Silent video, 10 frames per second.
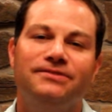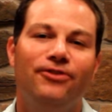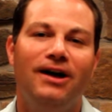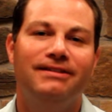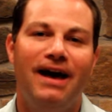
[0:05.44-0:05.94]

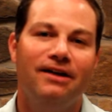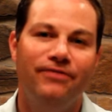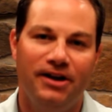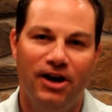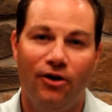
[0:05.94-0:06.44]
fly tying
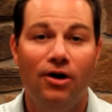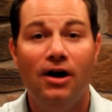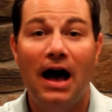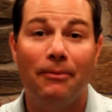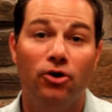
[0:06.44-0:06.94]
video,
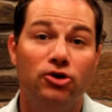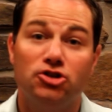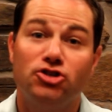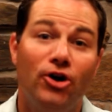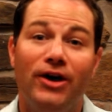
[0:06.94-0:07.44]
I'm going to
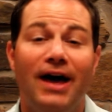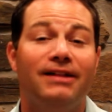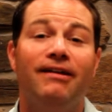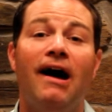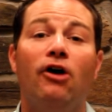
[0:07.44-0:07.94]
show you how to
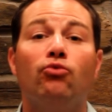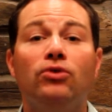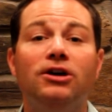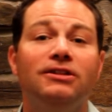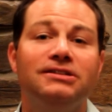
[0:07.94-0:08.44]
tie a
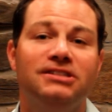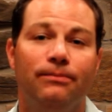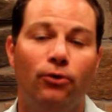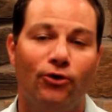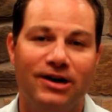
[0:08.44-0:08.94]
really
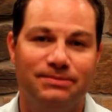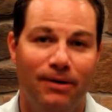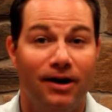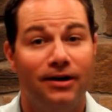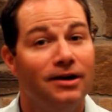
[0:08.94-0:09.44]
simple Cress
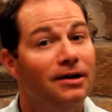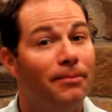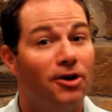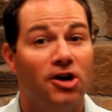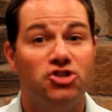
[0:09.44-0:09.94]
Bug,
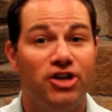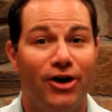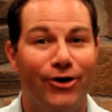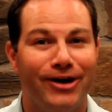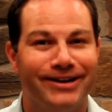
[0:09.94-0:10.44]
but on a
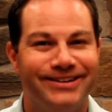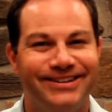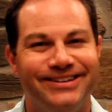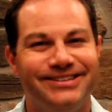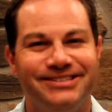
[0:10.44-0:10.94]
jig hook.
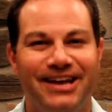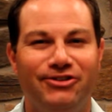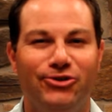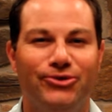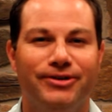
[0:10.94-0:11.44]
Stay
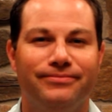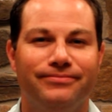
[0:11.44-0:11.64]
tuned.